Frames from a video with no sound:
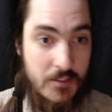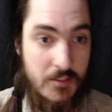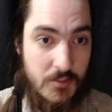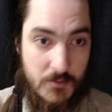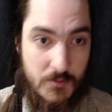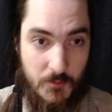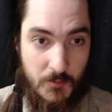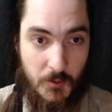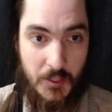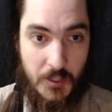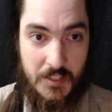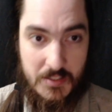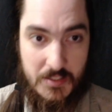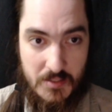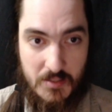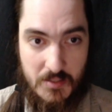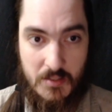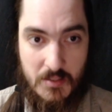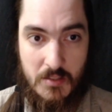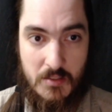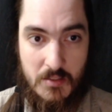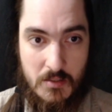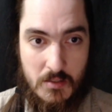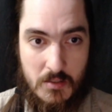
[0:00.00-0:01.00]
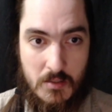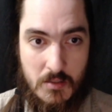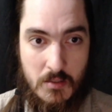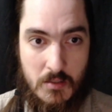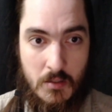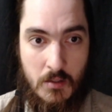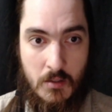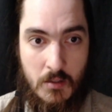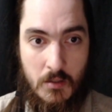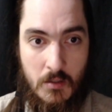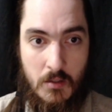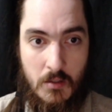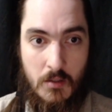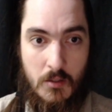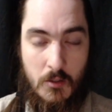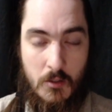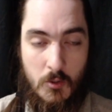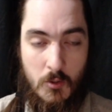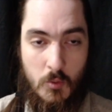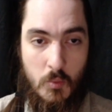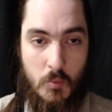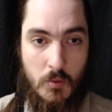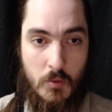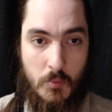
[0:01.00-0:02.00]
for instance,
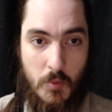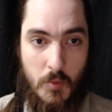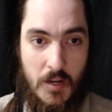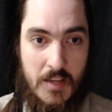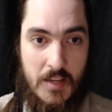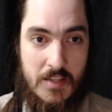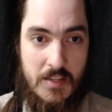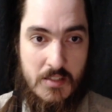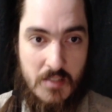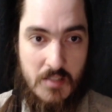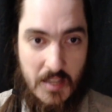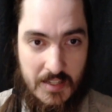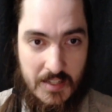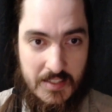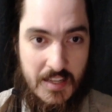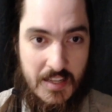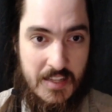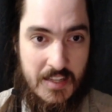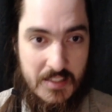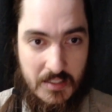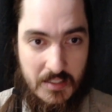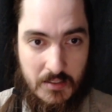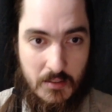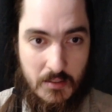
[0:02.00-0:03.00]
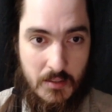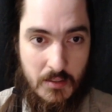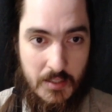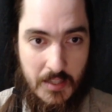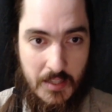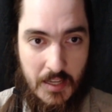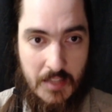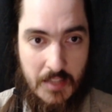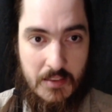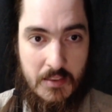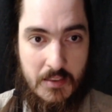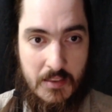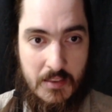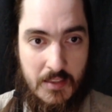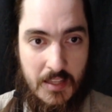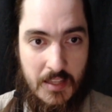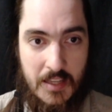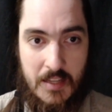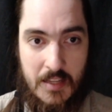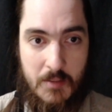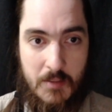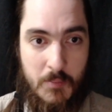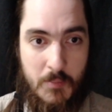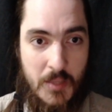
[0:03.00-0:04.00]
who were raised identically and
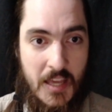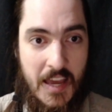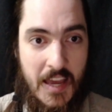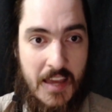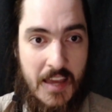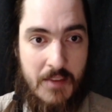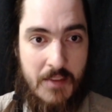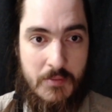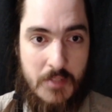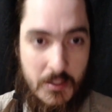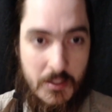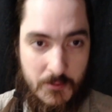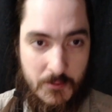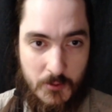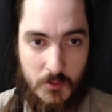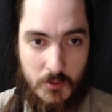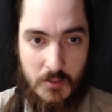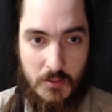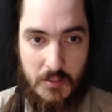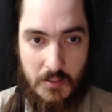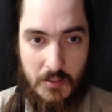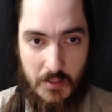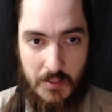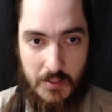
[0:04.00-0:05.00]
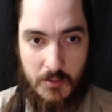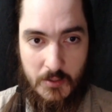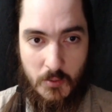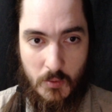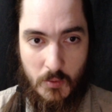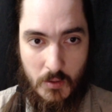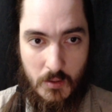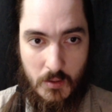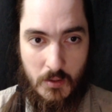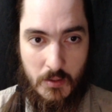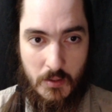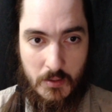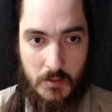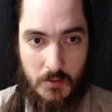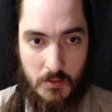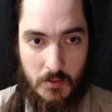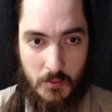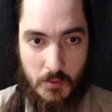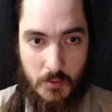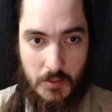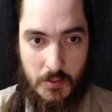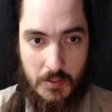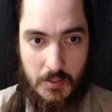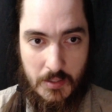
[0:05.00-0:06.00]
then behaved differently later on.
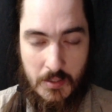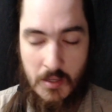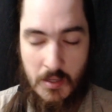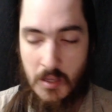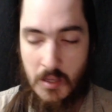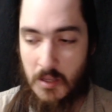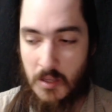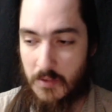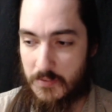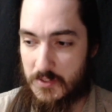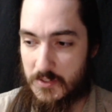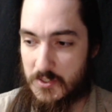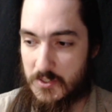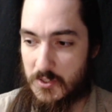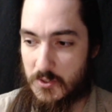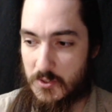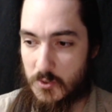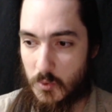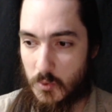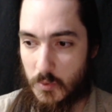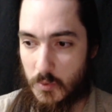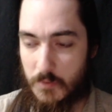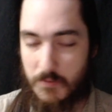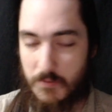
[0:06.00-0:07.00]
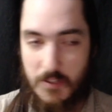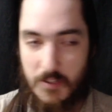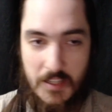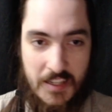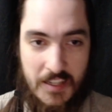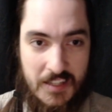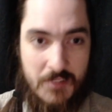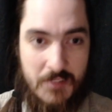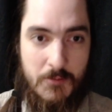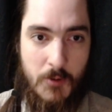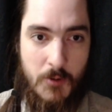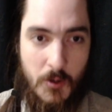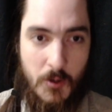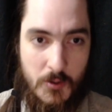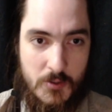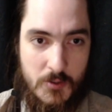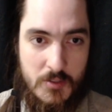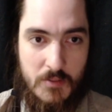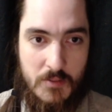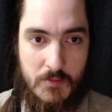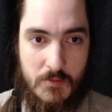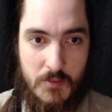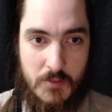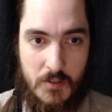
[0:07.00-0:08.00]
Okay, this is sort of an
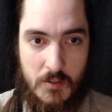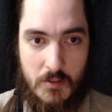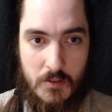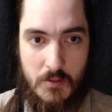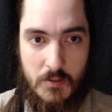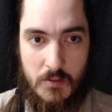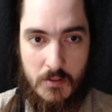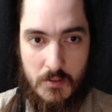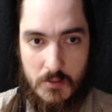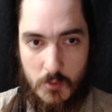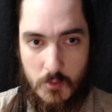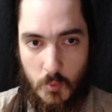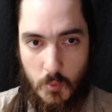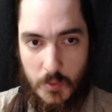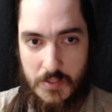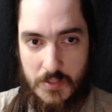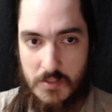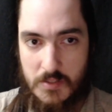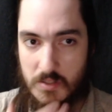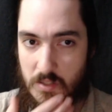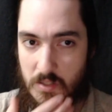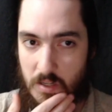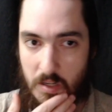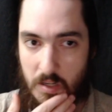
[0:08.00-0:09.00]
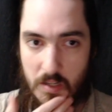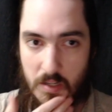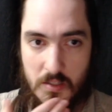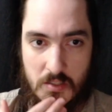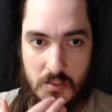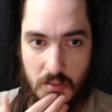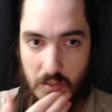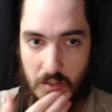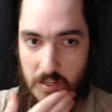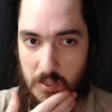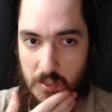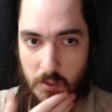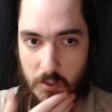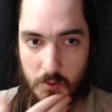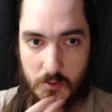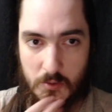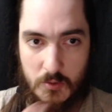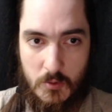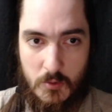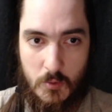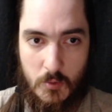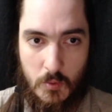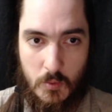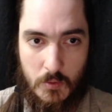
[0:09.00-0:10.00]
inverse of the twin studies later,
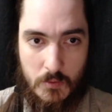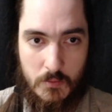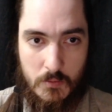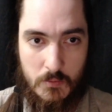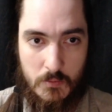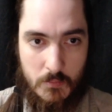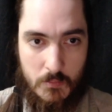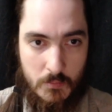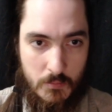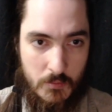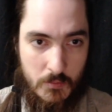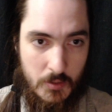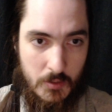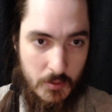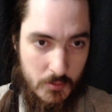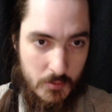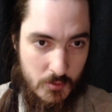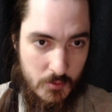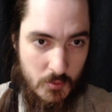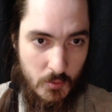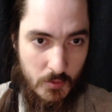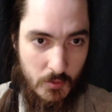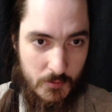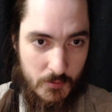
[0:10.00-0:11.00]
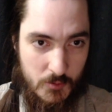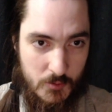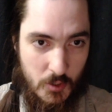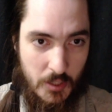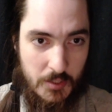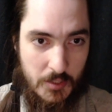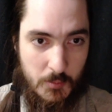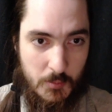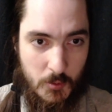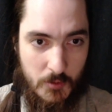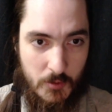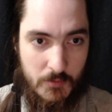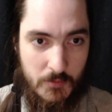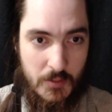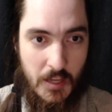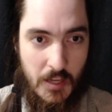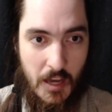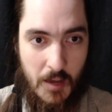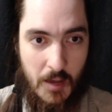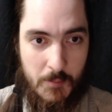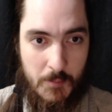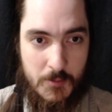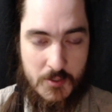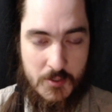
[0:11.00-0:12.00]
who are sort of trying to prove the
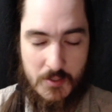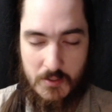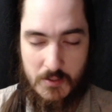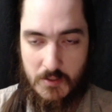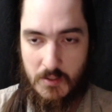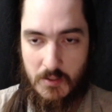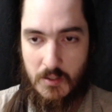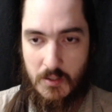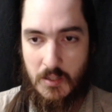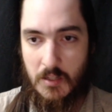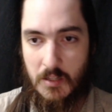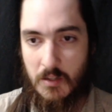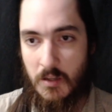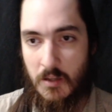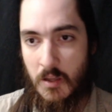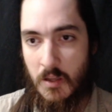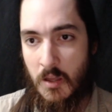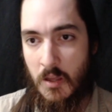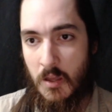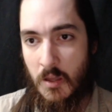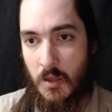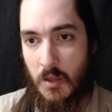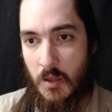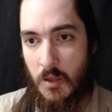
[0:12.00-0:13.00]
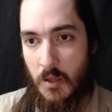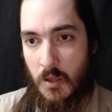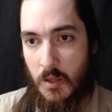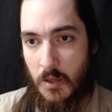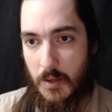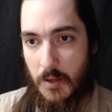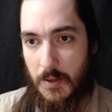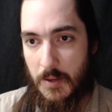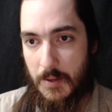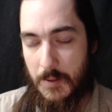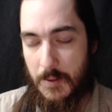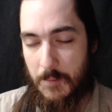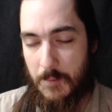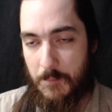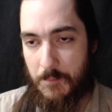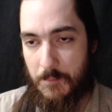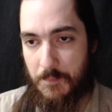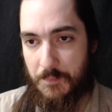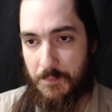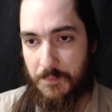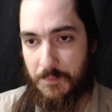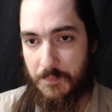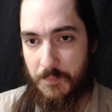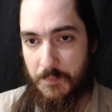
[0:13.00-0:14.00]
opposite thing.
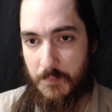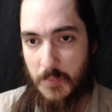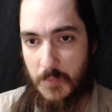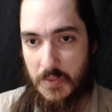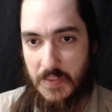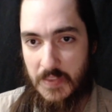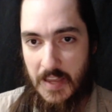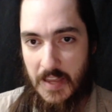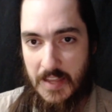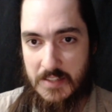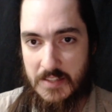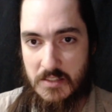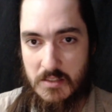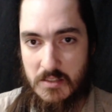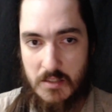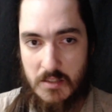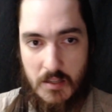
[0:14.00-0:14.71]
But that's